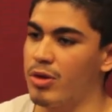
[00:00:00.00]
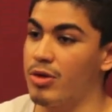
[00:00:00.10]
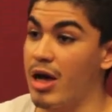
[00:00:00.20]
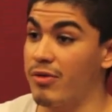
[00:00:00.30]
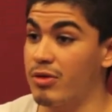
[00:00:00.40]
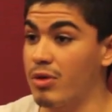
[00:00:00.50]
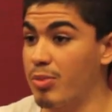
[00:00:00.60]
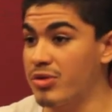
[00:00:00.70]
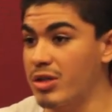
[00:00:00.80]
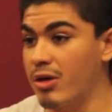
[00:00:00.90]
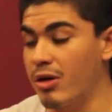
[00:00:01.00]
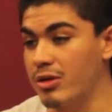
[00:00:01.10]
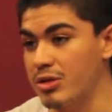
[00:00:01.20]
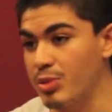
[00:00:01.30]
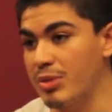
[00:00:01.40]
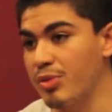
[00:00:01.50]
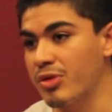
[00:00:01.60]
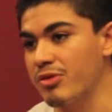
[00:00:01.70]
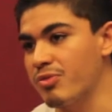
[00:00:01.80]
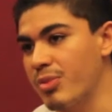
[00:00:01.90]
when you have to represent all these
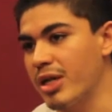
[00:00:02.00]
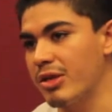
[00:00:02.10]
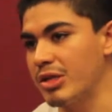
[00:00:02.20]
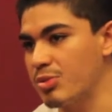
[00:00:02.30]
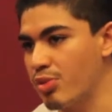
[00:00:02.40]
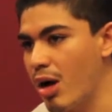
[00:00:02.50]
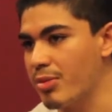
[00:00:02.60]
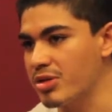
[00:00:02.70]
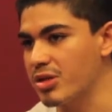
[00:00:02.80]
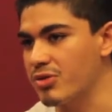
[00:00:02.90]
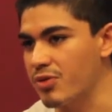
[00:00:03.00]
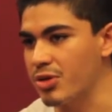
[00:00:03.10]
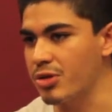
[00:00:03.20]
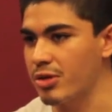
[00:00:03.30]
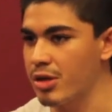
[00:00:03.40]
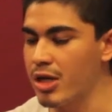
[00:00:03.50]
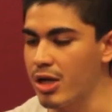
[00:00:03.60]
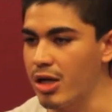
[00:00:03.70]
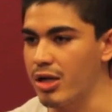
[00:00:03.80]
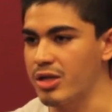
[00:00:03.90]
people and you've made these promises for your
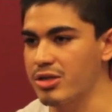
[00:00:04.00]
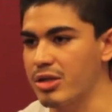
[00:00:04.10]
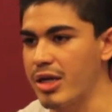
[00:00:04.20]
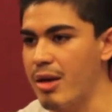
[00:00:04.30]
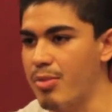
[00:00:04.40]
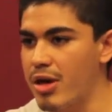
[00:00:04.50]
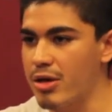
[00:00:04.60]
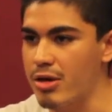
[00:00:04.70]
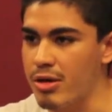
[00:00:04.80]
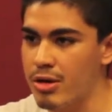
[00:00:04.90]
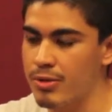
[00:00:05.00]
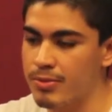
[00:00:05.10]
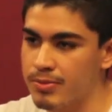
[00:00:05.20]
election campaign here.